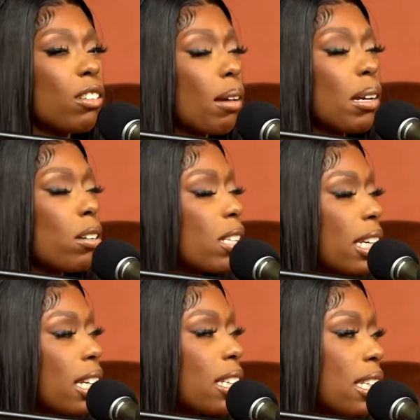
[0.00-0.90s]
I'm not going to
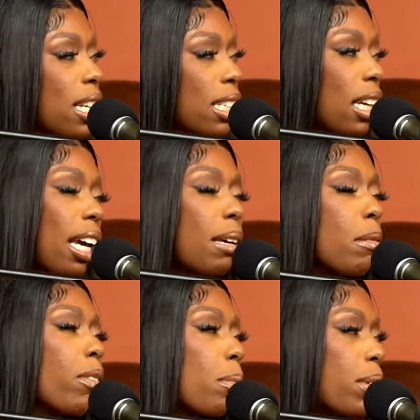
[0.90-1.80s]
take nothing as a game
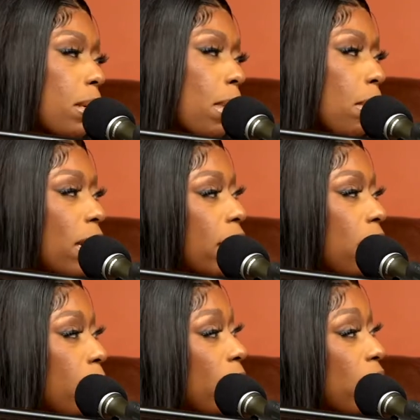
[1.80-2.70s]
if I'm putting my money up.